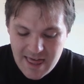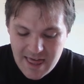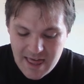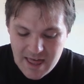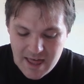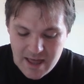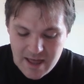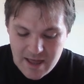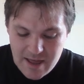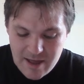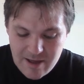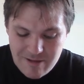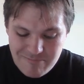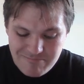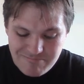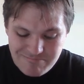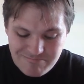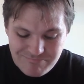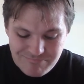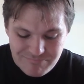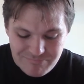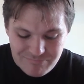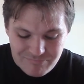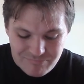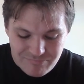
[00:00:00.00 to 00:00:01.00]

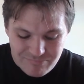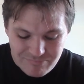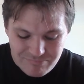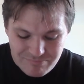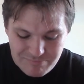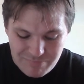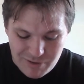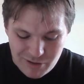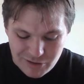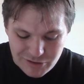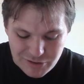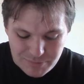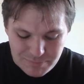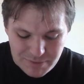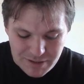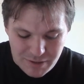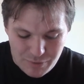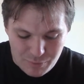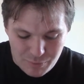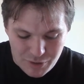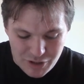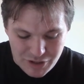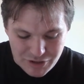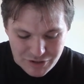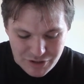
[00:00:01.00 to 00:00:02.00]
Possibly the
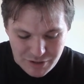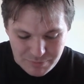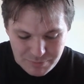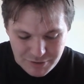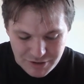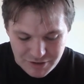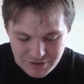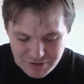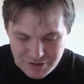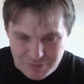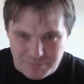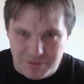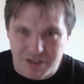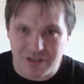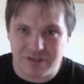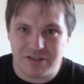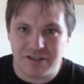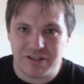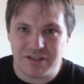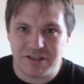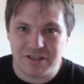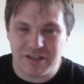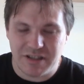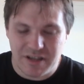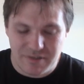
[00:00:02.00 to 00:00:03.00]
worst option, to be
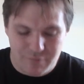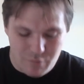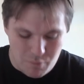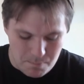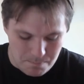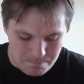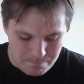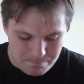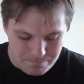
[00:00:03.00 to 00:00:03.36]
honest, to give them.